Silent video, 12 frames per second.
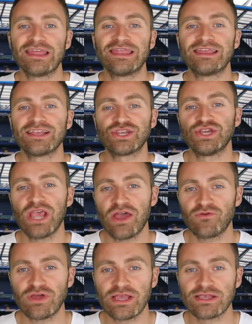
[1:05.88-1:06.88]
The
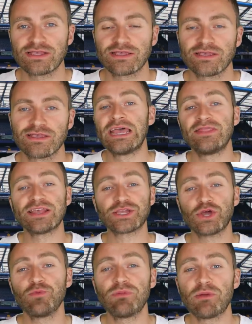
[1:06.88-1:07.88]
Cherries. This
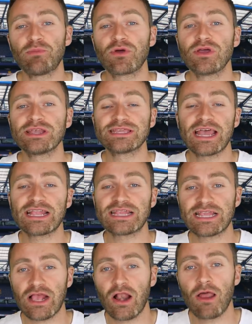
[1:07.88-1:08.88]
could be because their
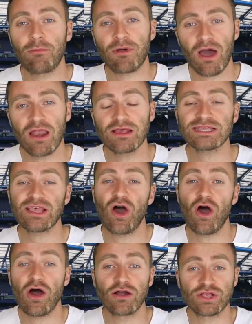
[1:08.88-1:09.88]
club colours
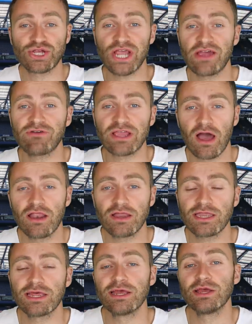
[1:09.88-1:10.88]
are cherry
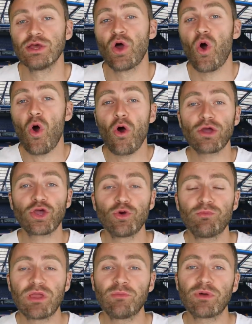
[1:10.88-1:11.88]
coloured, or it
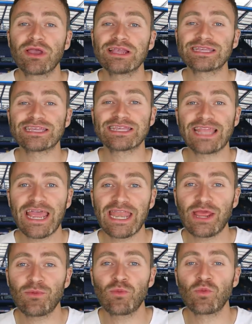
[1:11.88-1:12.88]
could be because the
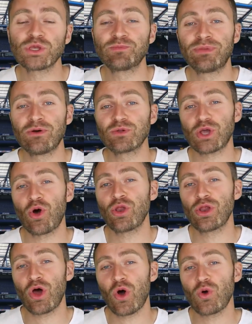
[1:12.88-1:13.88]
stadium was built
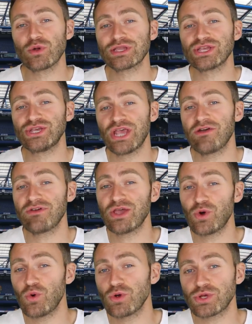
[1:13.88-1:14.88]
on an old
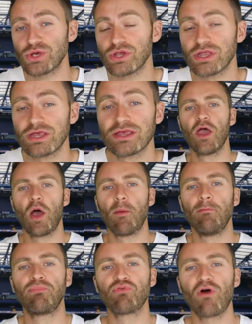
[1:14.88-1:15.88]
cherry orchard.
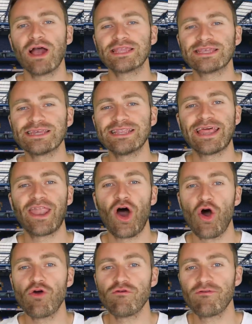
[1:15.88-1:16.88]
Brighton and
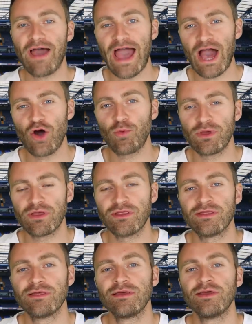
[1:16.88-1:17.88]
Hove Albion.